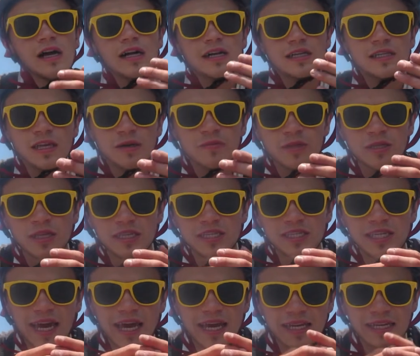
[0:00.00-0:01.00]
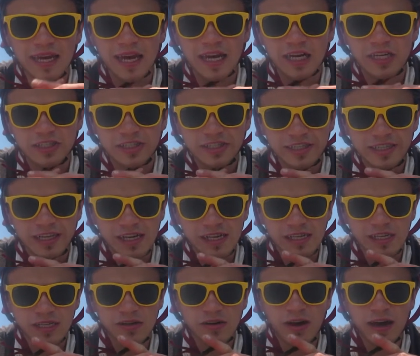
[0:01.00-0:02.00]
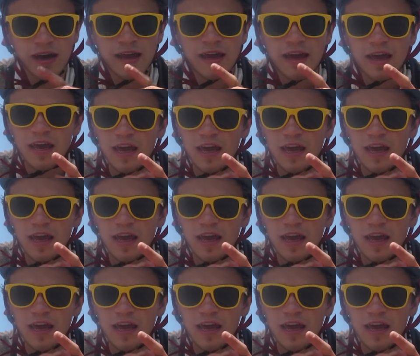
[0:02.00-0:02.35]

I slept in the tent actually last night.